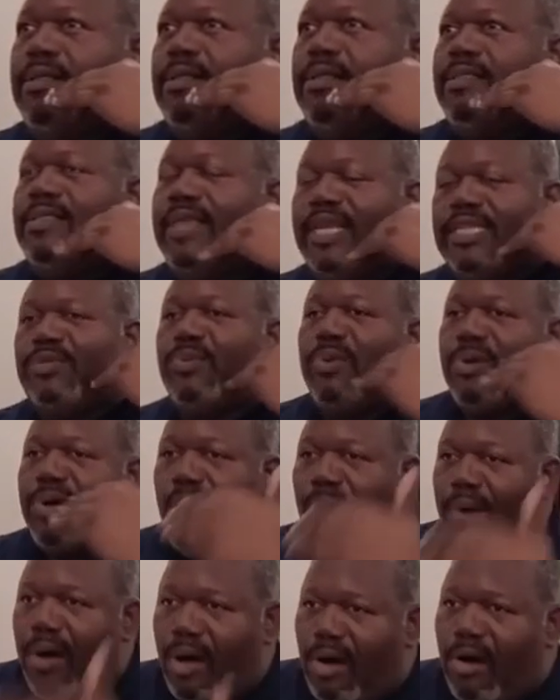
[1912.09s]
This will
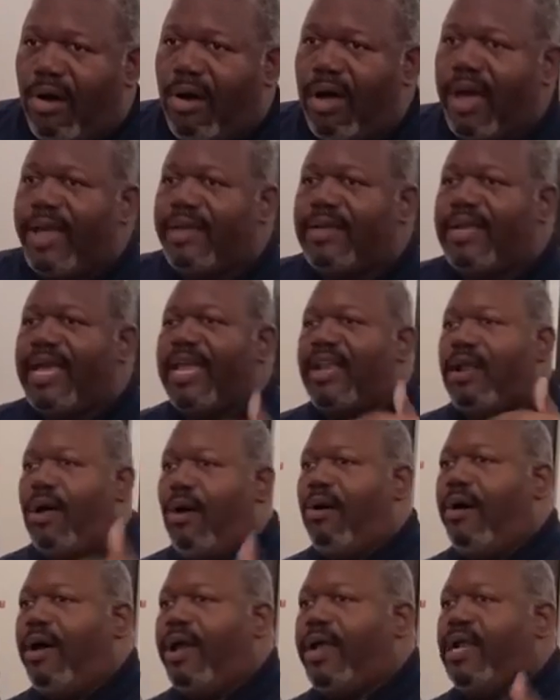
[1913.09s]
go on and
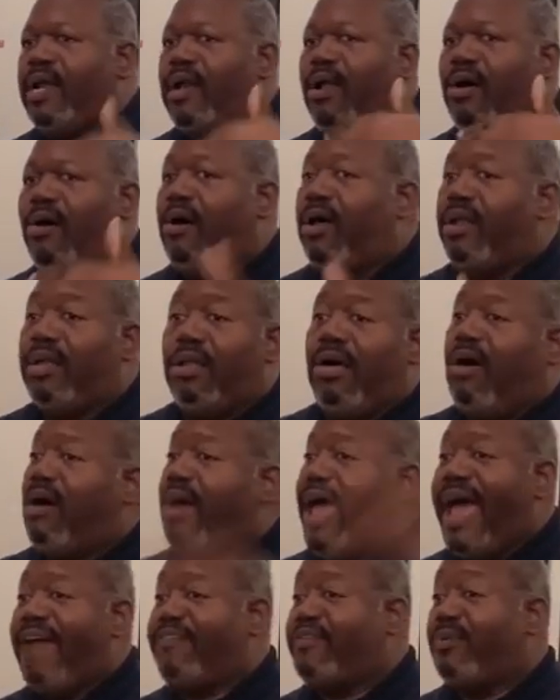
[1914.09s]
on and on
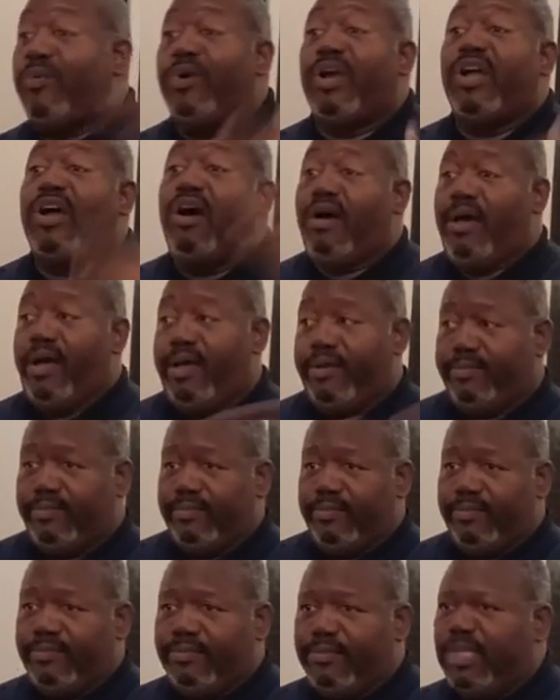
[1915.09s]
long after we're gone.
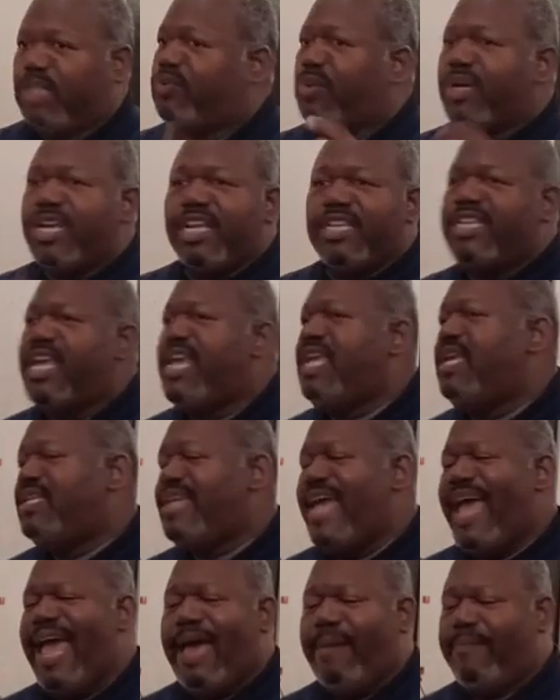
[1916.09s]
This will continue
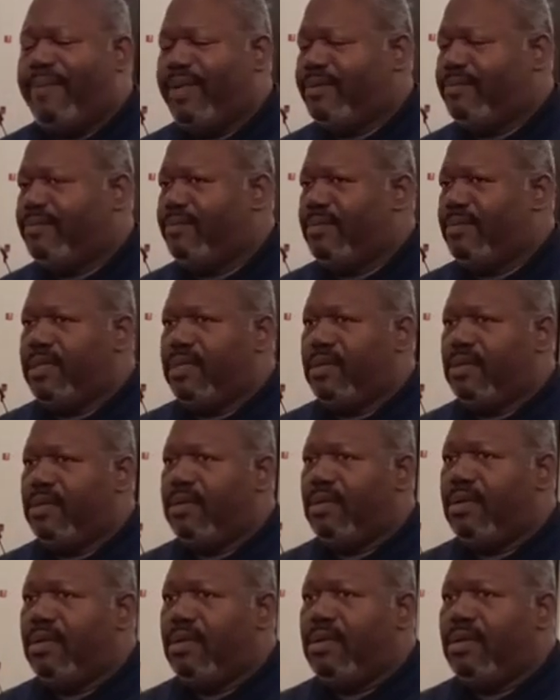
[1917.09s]
to happen.
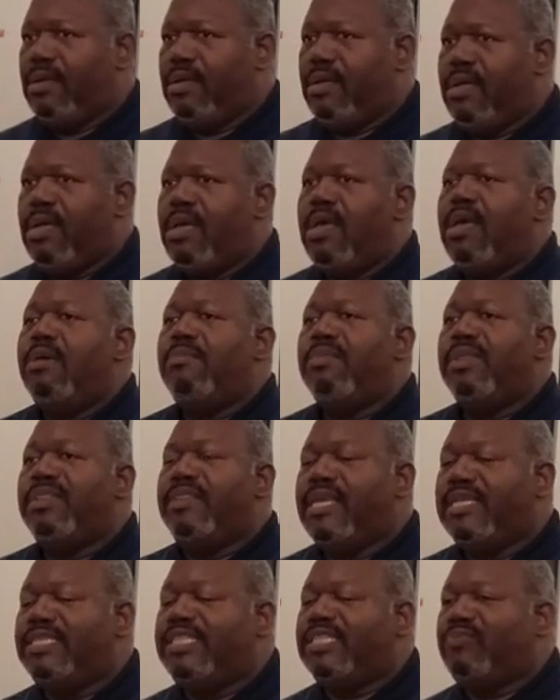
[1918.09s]
But
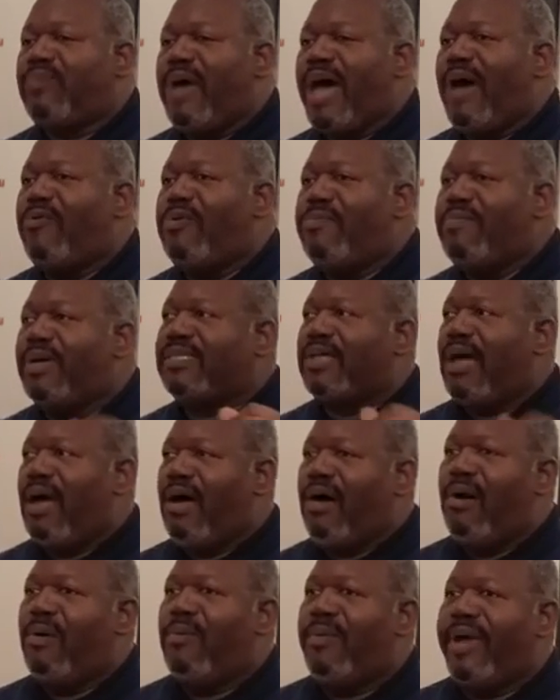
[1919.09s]
this is why we must
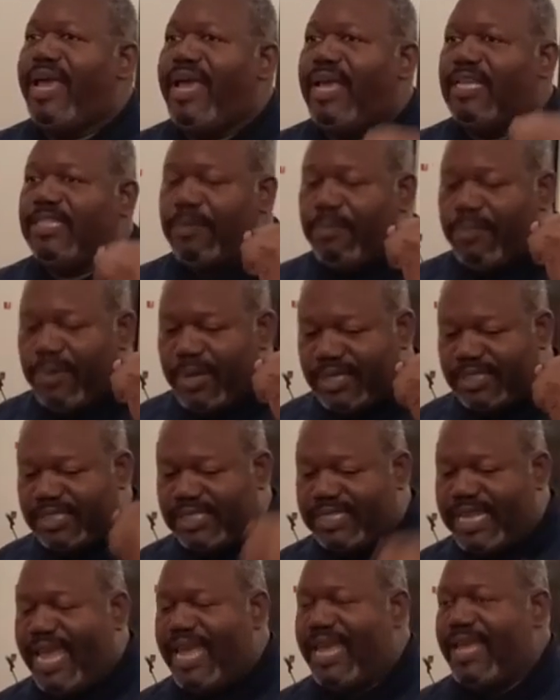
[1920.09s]
always put a
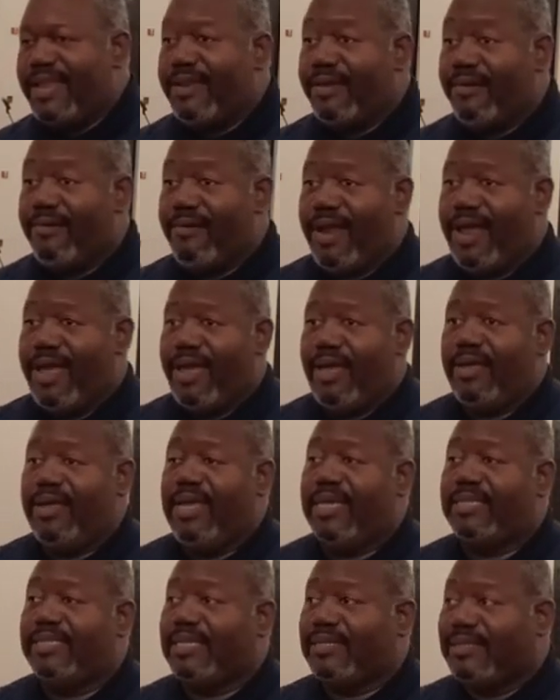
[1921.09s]
stake in the ground
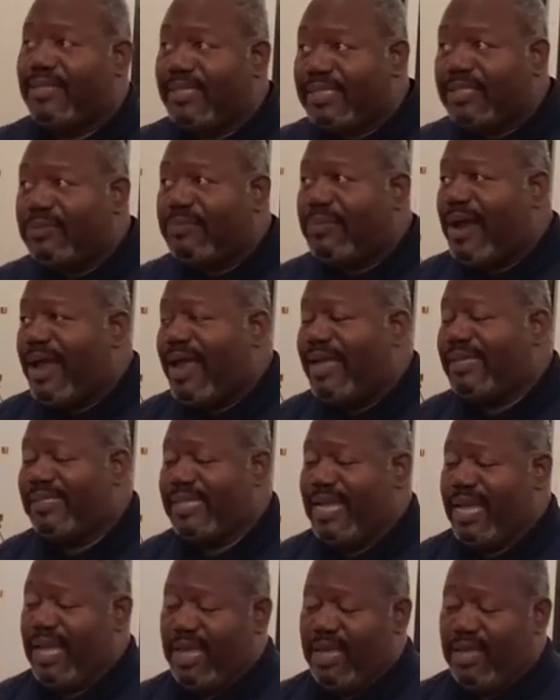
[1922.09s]
and say, this is where I
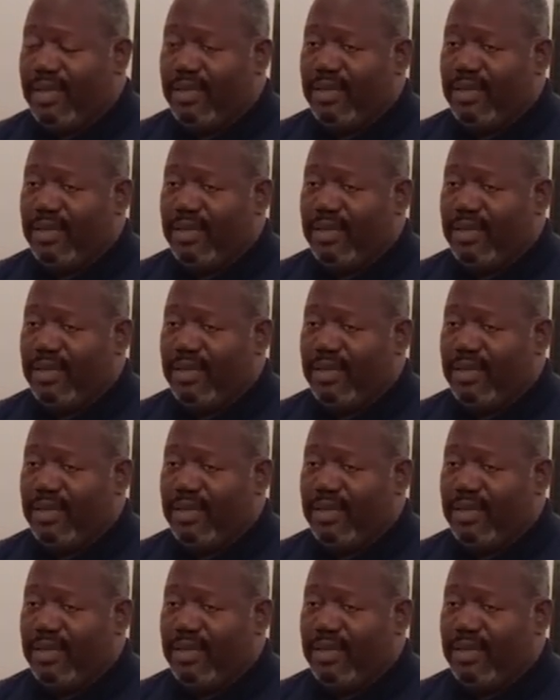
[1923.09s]
stand